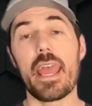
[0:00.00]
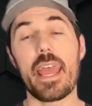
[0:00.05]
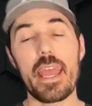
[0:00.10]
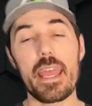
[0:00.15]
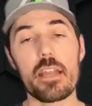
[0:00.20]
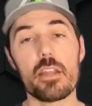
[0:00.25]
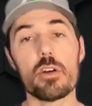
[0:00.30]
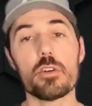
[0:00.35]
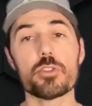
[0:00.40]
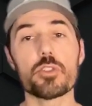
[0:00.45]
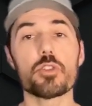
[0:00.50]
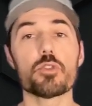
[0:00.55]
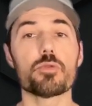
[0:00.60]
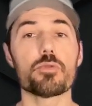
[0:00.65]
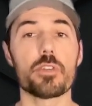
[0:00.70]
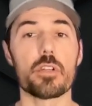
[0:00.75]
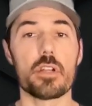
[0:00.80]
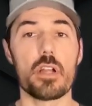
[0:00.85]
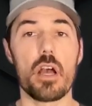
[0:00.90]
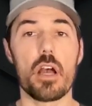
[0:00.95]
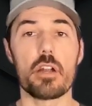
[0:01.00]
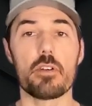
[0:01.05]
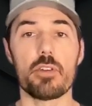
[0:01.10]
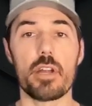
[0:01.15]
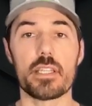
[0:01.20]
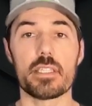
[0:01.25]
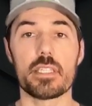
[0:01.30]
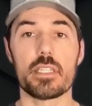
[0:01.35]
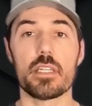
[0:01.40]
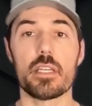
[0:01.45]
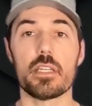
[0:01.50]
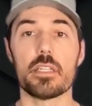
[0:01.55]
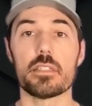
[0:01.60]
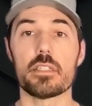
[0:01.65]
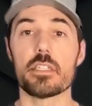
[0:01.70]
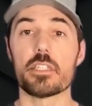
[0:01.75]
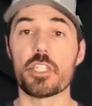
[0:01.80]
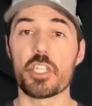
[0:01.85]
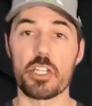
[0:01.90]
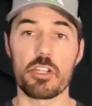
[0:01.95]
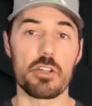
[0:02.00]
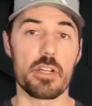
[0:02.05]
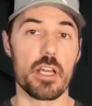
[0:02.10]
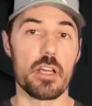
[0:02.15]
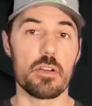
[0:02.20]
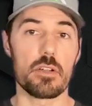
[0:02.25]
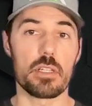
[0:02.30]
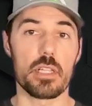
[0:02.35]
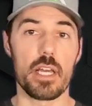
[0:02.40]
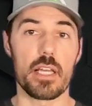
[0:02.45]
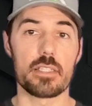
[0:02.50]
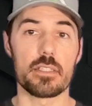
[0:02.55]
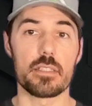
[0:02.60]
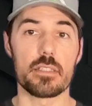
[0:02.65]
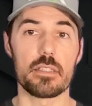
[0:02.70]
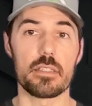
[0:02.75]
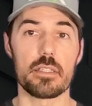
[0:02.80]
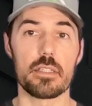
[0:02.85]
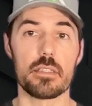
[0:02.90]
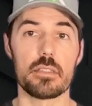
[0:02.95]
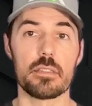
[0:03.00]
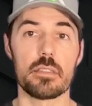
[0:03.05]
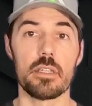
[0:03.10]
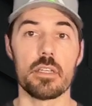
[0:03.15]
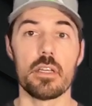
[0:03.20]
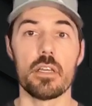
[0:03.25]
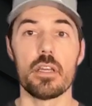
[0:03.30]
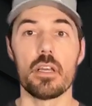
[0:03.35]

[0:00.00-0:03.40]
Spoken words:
and also for non-resident deer and elk licenses,